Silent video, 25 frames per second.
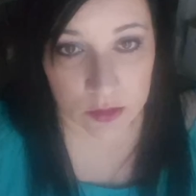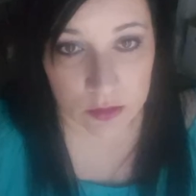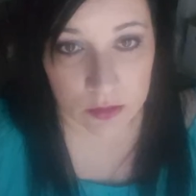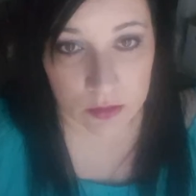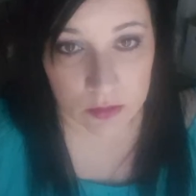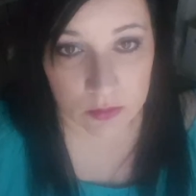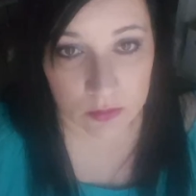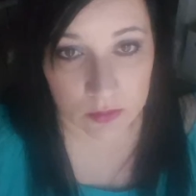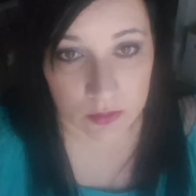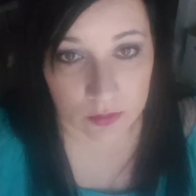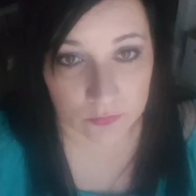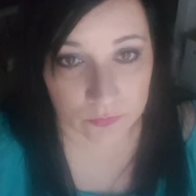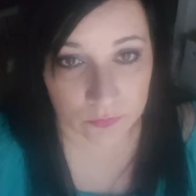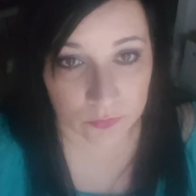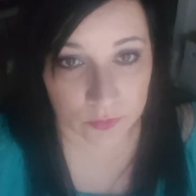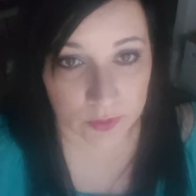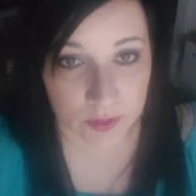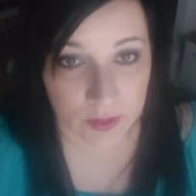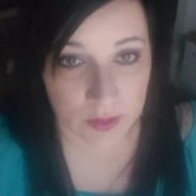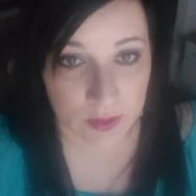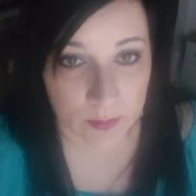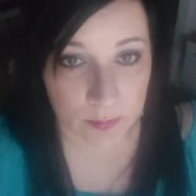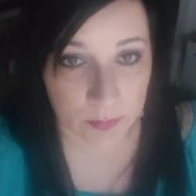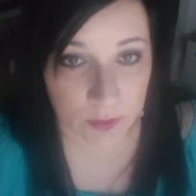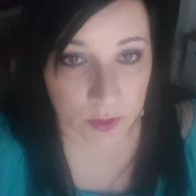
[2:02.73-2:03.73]
do a
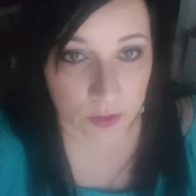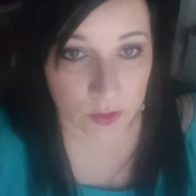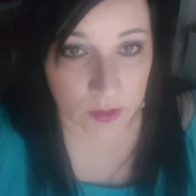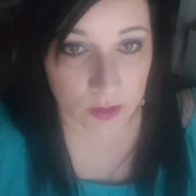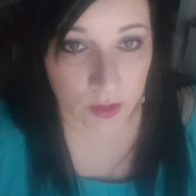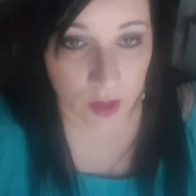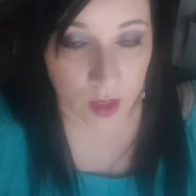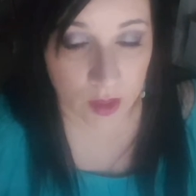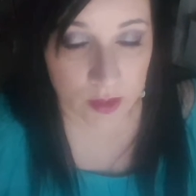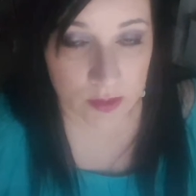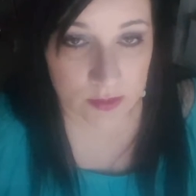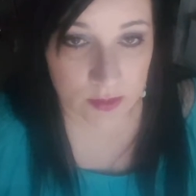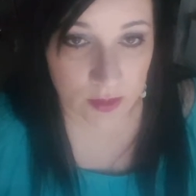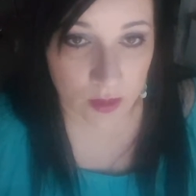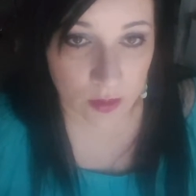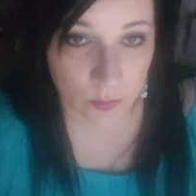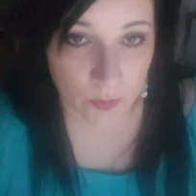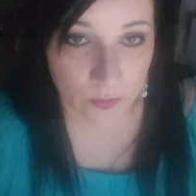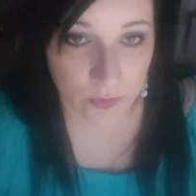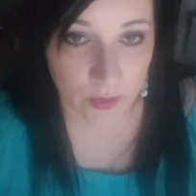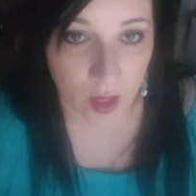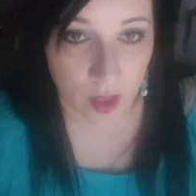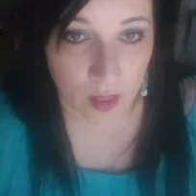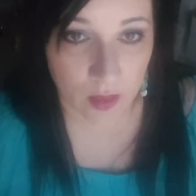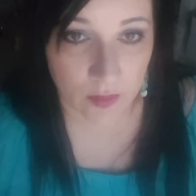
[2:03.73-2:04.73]
free beauty consult
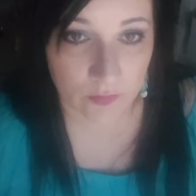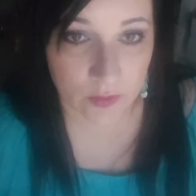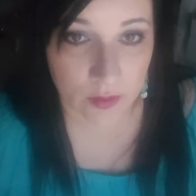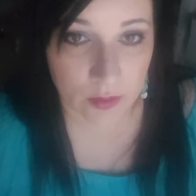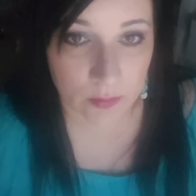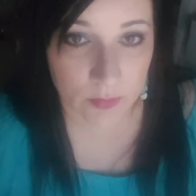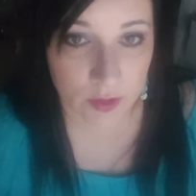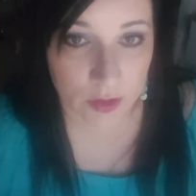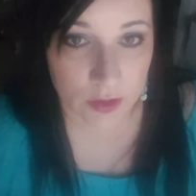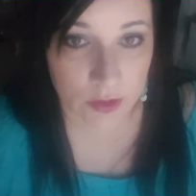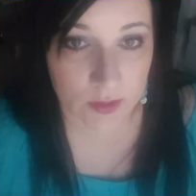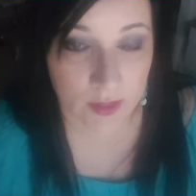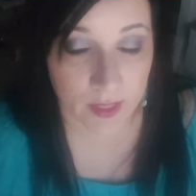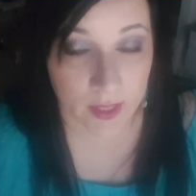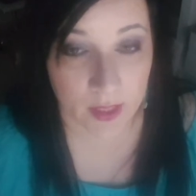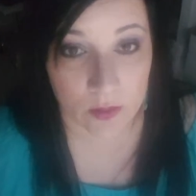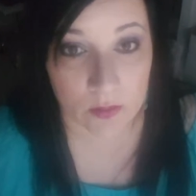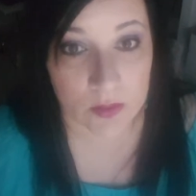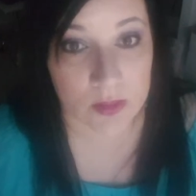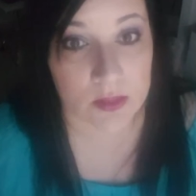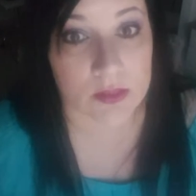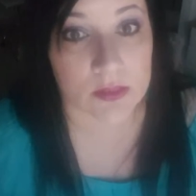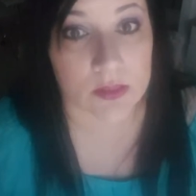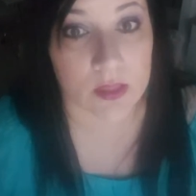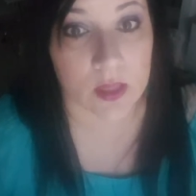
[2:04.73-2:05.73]
with all of them, and now
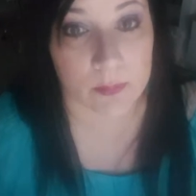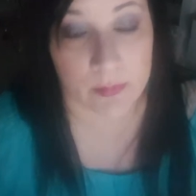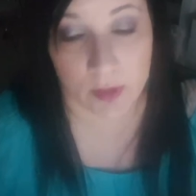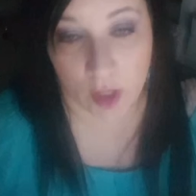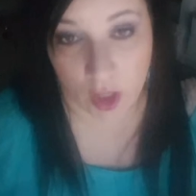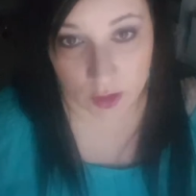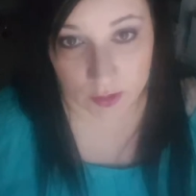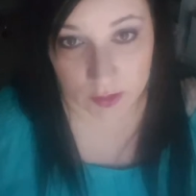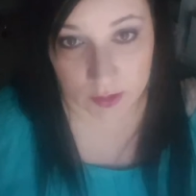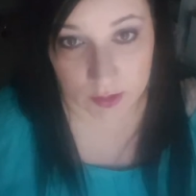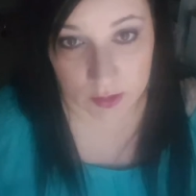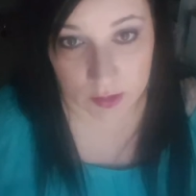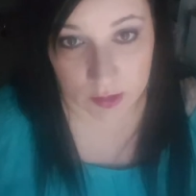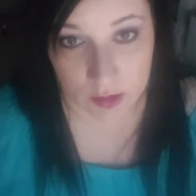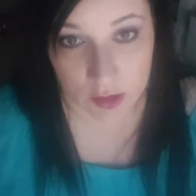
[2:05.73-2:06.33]
it's a party.